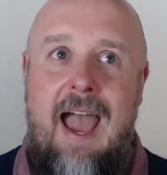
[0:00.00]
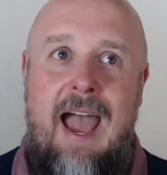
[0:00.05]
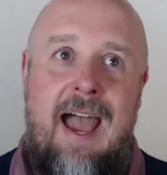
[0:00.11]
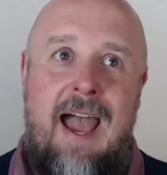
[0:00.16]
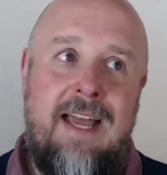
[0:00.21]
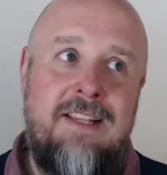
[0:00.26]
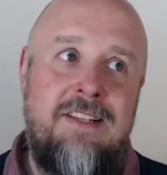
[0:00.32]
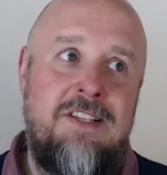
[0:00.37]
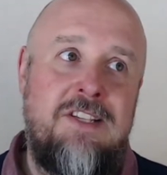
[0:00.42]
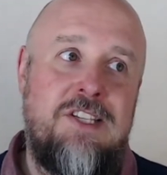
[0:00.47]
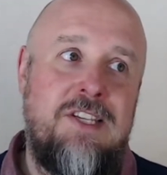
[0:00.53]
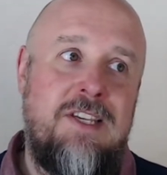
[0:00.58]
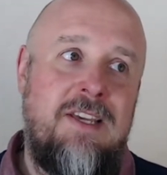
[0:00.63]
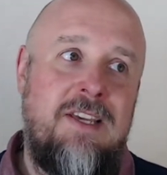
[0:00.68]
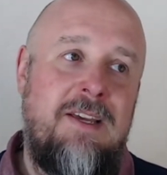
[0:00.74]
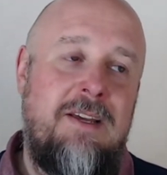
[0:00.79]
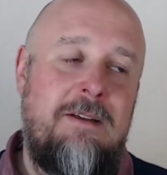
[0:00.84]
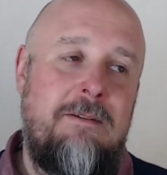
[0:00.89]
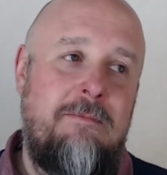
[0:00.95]
and
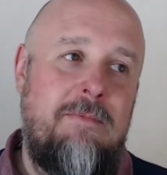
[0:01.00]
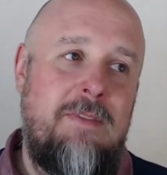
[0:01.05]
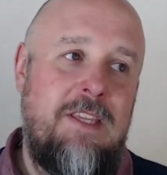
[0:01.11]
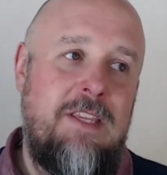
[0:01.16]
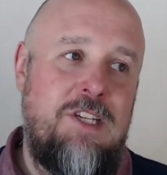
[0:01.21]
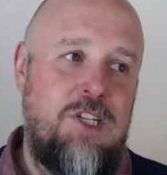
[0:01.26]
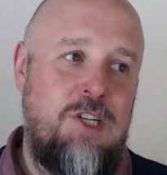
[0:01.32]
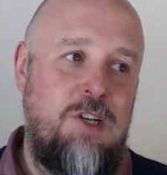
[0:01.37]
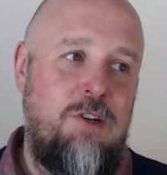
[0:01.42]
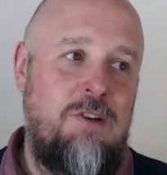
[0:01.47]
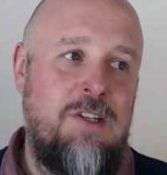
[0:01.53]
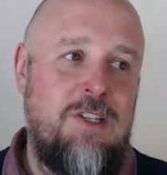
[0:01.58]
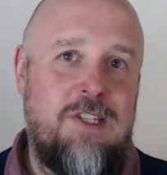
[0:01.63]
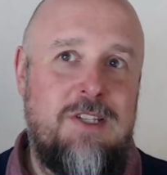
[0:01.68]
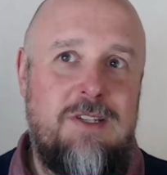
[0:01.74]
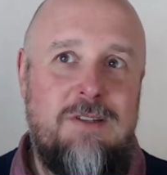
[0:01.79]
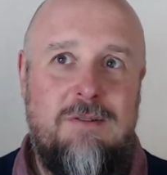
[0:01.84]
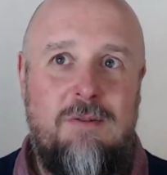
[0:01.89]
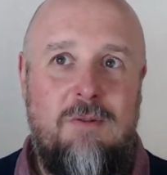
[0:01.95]
the
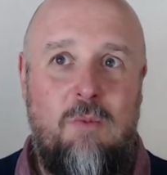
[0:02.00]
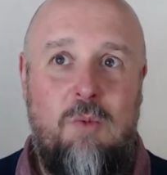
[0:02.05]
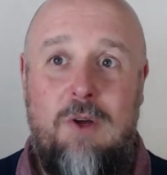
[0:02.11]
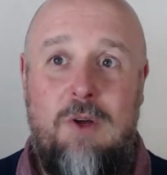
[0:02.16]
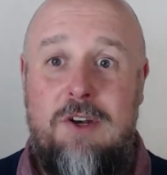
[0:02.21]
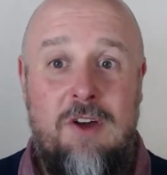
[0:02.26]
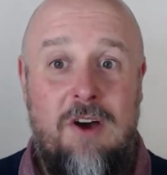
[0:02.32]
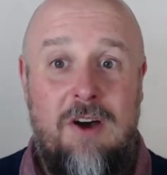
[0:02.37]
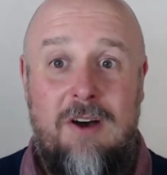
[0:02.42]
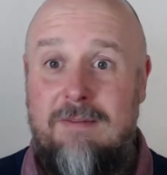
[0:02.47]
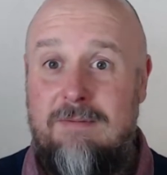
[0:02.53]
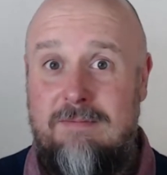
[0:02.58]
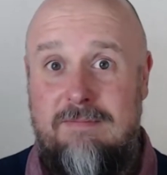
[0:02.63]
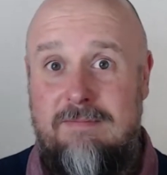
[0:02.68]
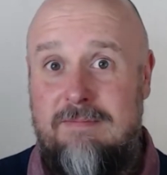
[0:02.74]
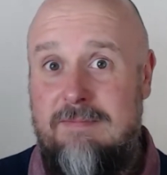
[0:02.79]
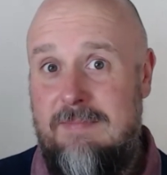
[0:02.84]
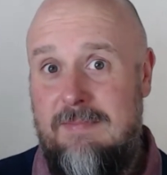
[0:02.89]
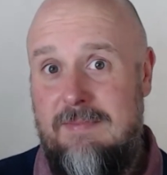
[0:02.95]
students would not
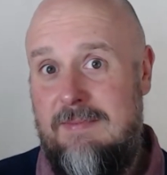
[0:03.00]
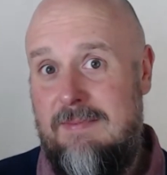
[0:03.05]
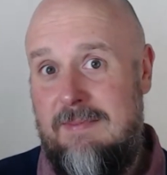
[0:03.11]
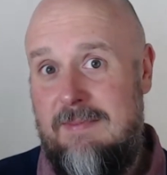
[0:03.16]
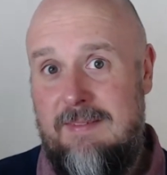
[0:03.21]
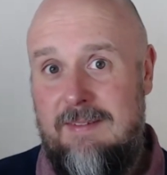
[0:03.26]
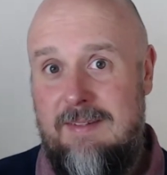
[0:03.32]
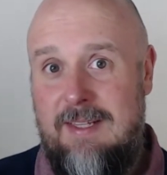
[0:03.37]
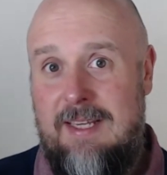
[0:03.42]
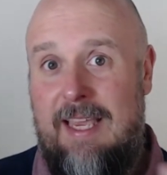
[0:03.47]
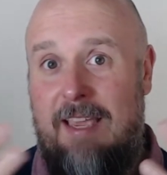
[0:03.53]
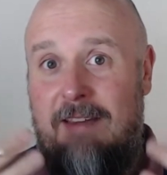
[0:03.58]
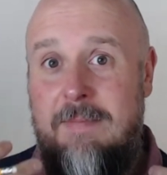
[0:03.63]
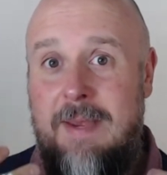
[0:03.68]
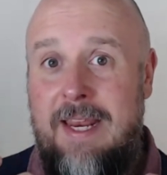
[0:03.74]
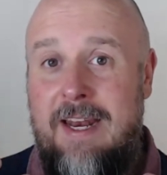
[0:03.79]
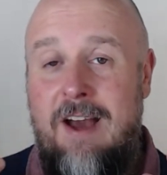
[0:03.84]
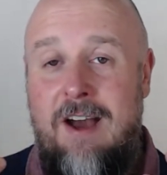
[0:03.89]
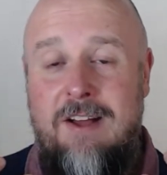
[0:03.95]
give
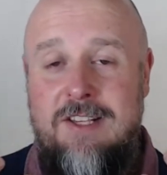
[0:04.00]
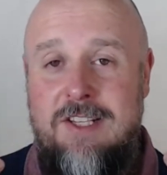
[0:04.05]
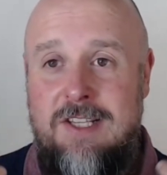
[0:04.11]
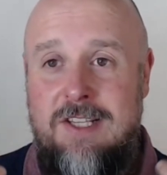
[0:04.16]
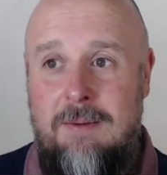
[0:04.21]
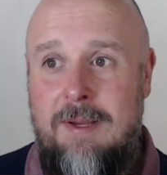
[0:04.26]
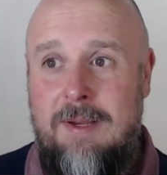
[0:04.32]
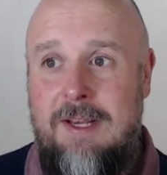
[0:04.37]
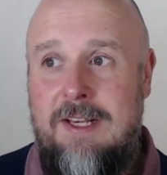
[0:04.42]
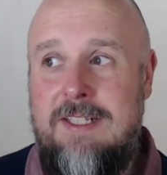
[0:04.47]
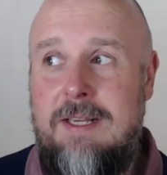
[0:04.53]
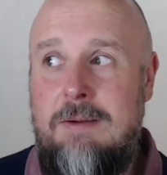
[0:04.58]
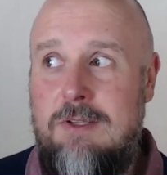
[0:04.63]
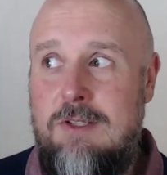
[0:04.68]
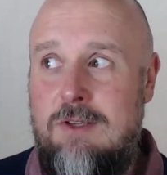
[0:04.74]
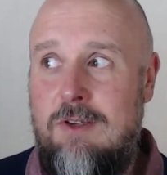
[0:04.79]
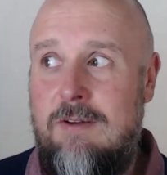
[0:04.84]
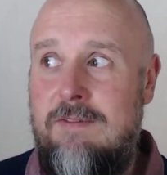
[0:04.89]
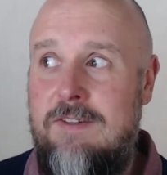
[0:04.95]
me an answer because they were
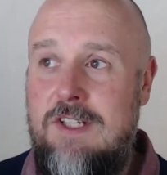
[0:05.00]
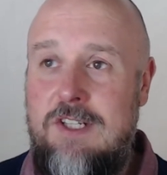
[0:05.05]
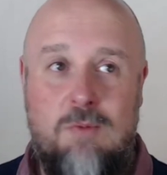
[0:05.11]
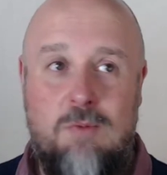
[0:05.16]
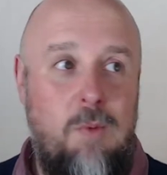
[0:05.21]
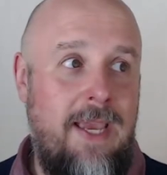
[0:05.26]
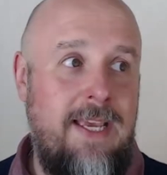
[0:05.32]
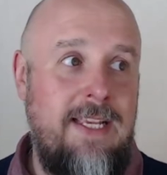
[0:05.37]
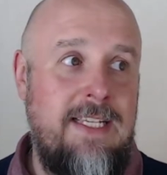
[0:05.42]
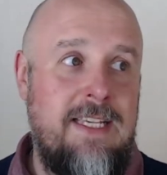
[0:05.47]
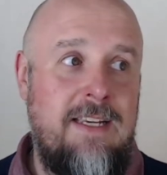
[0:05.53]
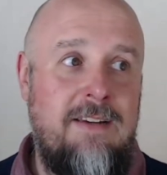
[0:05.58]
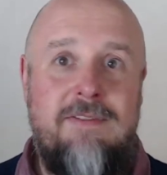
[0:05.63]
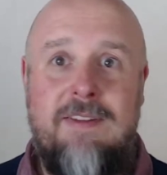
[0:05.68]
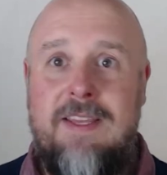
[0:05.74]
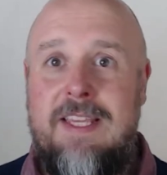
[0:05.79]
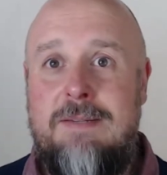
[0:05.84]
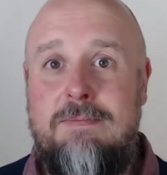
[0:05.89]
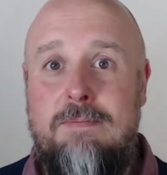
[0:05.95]
sort of just waiting
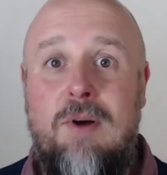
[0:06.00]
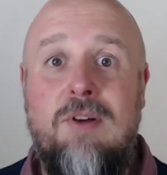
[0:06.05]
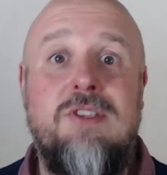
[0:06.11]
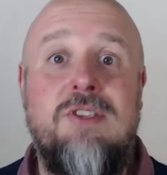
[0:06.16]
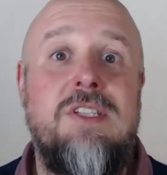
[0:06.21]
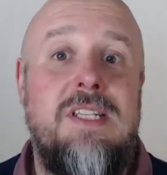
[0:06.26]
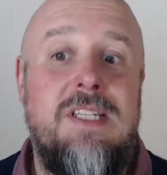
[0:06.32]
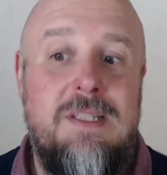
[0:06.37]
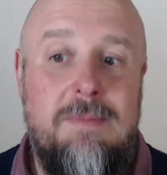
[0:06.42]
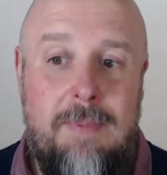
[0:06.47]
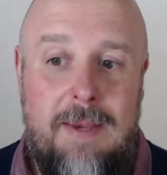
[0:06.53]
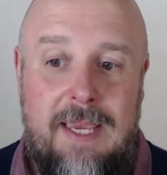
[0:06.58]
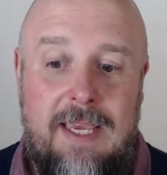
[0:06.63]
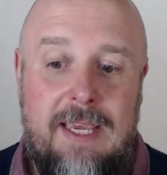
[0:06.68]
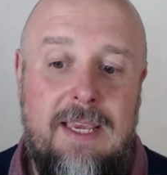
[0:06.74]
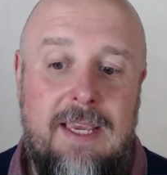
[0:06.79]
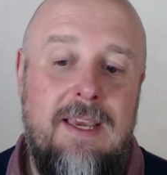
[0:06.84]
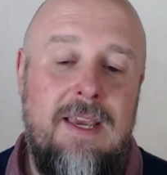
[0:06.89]
for this boss to speak.